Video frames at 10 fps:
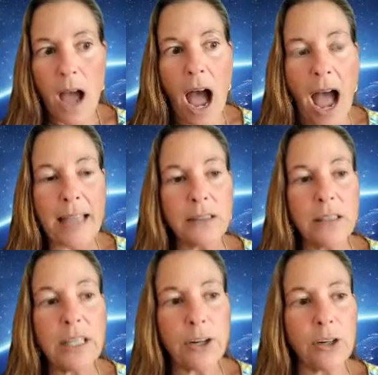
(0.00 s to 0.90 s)
I
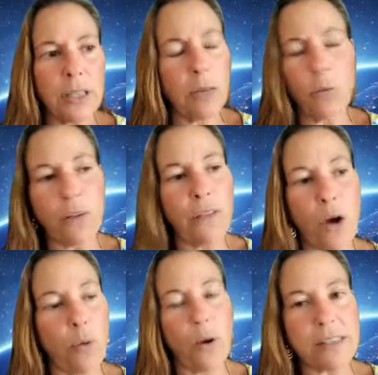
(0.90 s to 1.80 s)
literally, well,
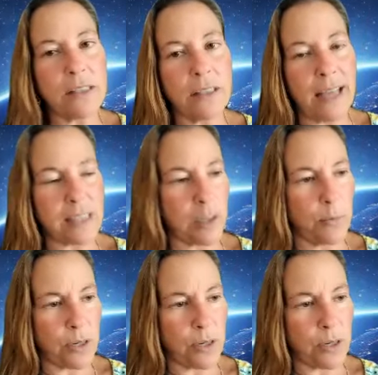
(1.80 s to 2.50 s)
no, it wasn't the last time.